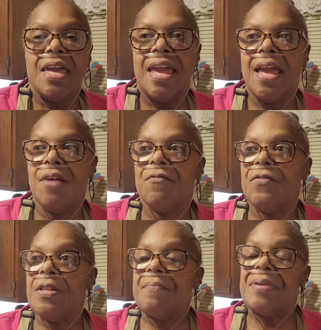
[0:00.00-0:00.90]
And
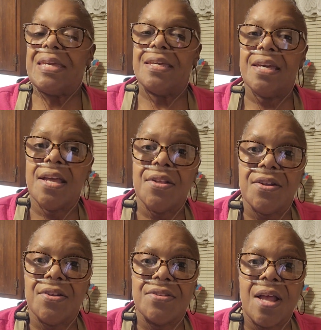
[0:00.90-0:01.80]
for the
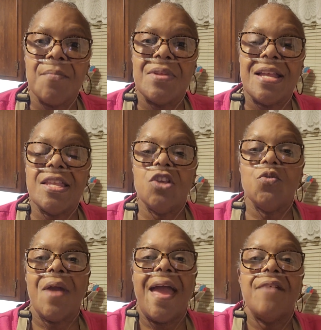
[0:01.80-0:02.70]
beginners, I'm glad that
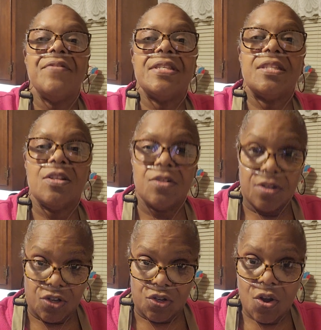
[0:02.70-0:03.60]
you have us
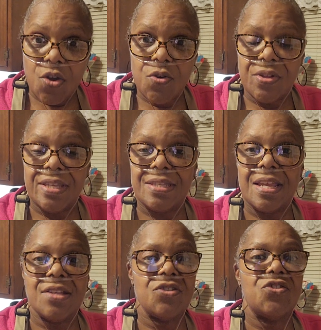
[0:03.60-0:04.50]
to show you these
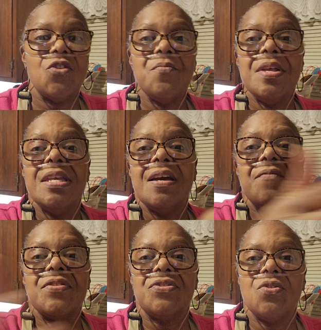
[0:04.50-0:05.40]
things. There's so many
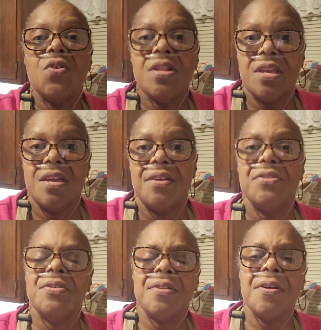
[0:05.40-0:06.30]
of us on here,
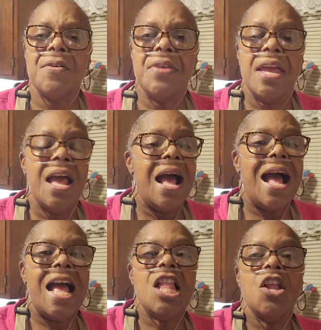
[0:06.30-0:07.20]
you know.
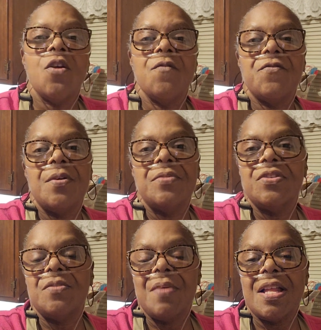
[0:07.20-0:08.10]
I learned from
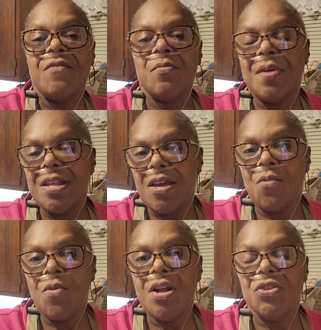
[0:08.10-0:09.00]
just about everybody I
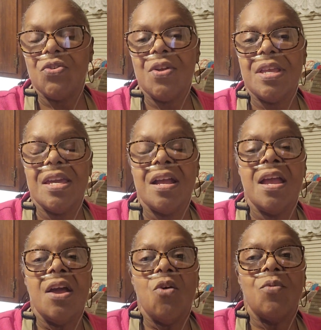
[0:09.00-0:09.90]
watch on here,
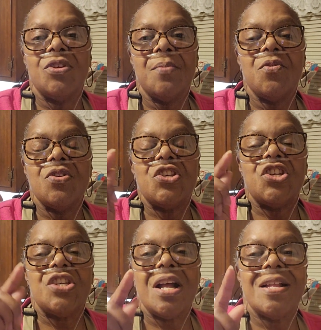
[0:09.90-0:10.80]
which I'm going to
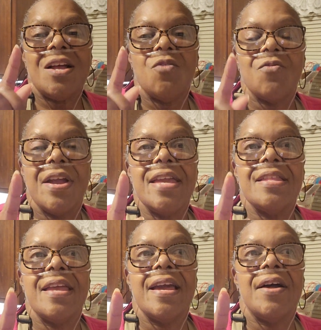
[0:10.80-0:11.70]
shout out right
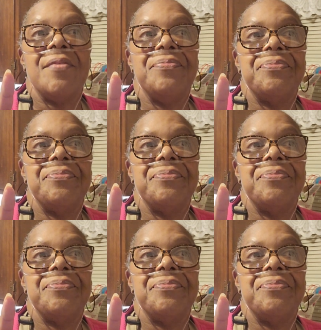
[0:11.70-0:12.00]
now.